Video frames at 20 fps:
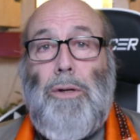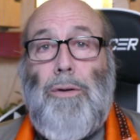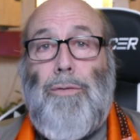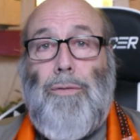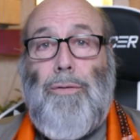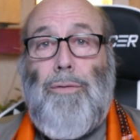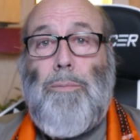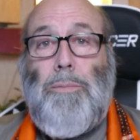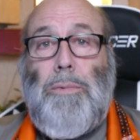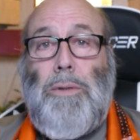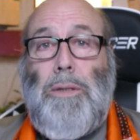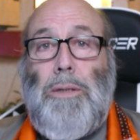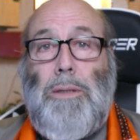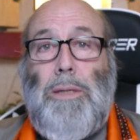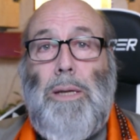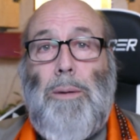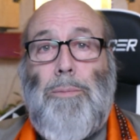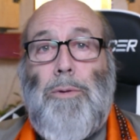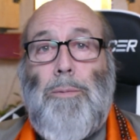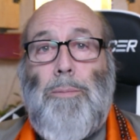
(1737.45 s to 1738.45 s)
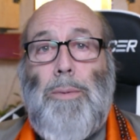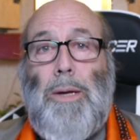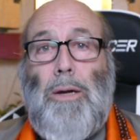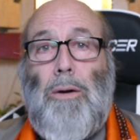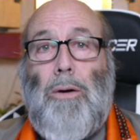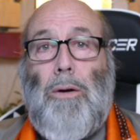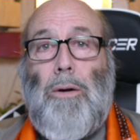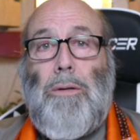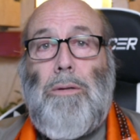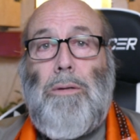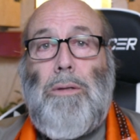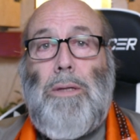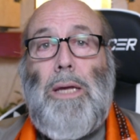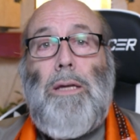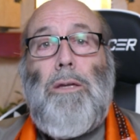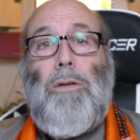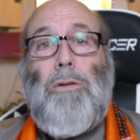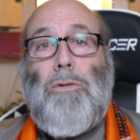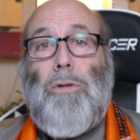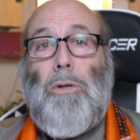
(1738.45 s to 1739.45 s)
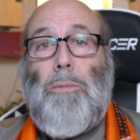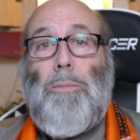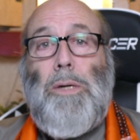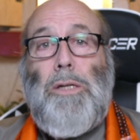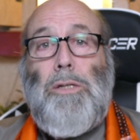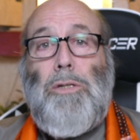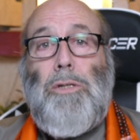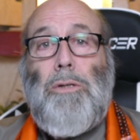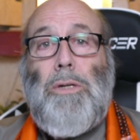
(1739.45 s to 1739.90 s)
from depth of my heart, thank you so much.